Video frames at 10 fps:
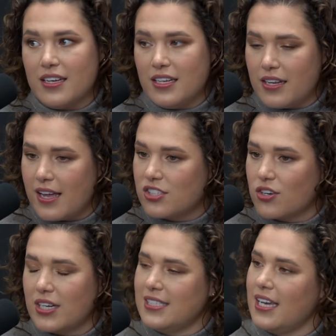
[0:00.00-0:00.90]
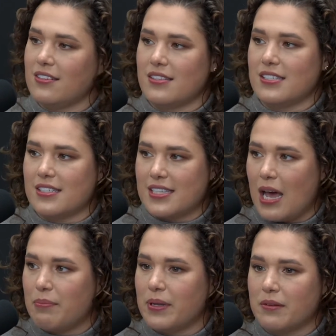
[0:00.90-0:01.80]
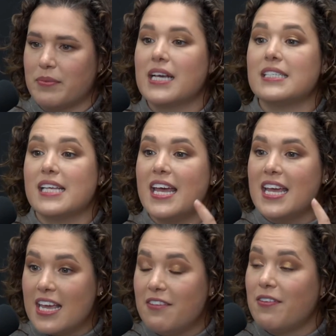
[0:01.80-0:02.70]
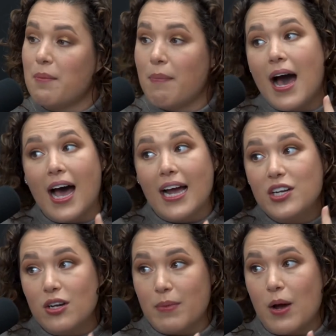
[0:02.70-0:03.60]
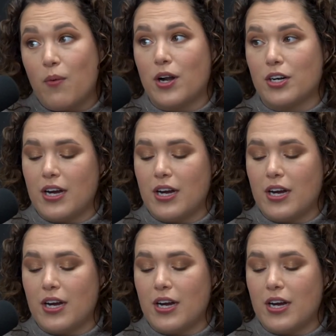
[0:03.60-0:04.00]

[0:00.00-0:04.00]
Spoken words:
It's crazy how this has happened because if I'm behind on my water,